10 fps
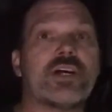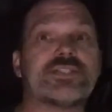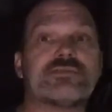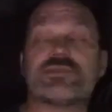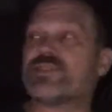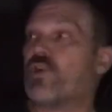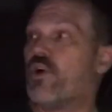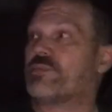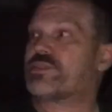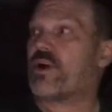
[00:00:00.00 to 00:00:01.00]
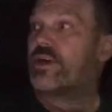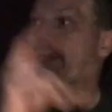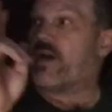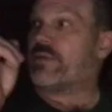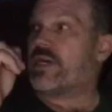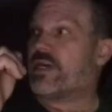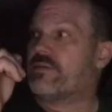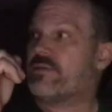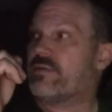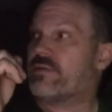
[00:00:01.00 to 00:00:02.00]
storm started coming in,
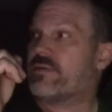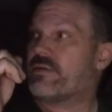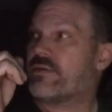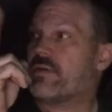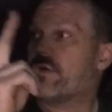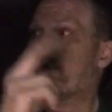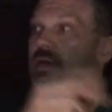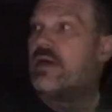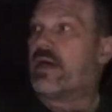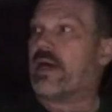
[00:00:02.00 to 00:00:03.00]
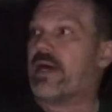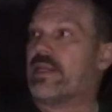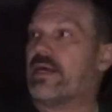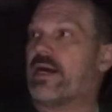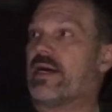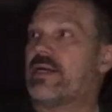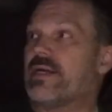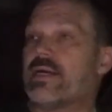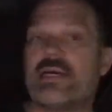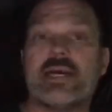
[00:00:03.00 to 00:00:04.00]
and
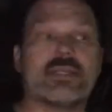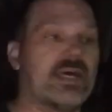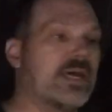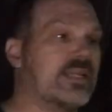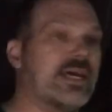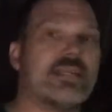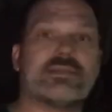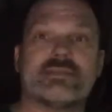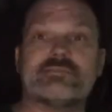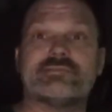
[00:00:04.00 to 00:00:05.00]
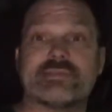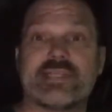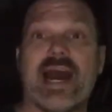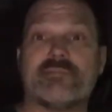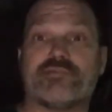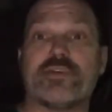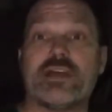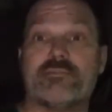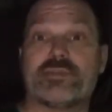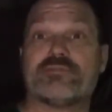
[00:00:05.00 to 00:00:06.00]
it got
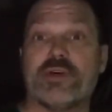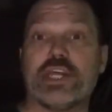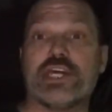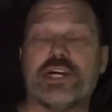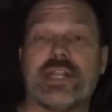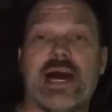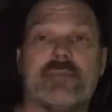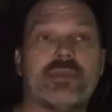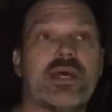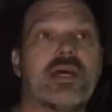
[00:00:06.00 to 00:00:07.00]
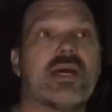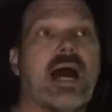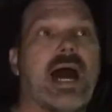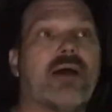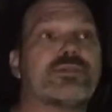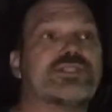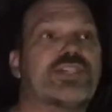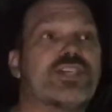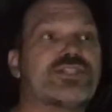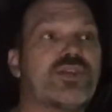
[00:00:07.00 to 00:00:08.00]
pretty good. I was
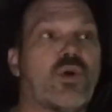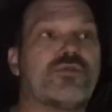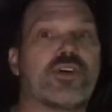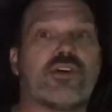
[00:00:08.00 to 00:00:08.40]
just north of